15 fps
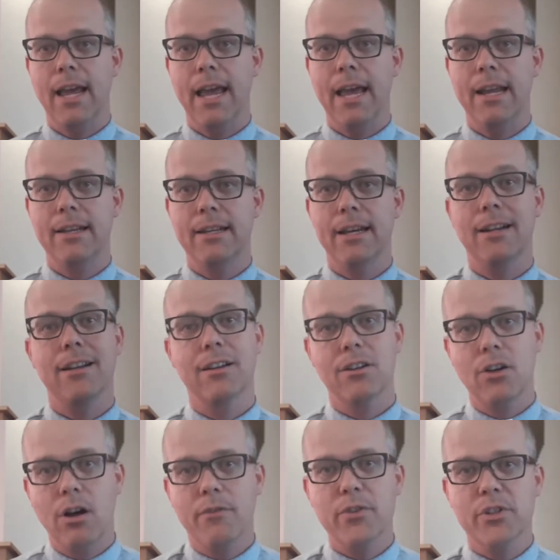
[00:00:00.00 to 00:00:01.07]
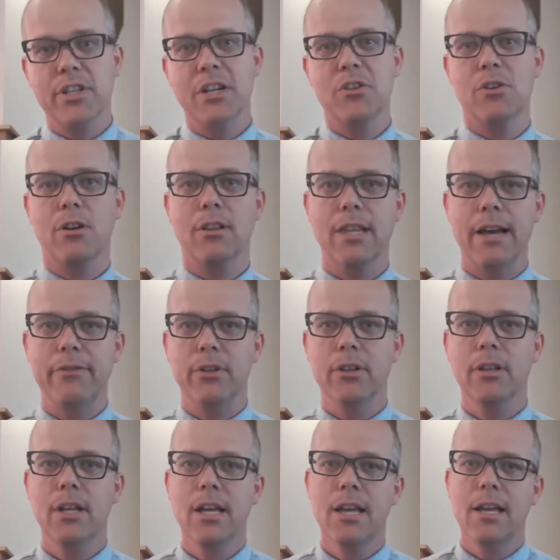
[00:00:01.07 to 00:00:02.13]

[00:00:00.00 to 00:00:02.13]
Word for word: and at a conversational level,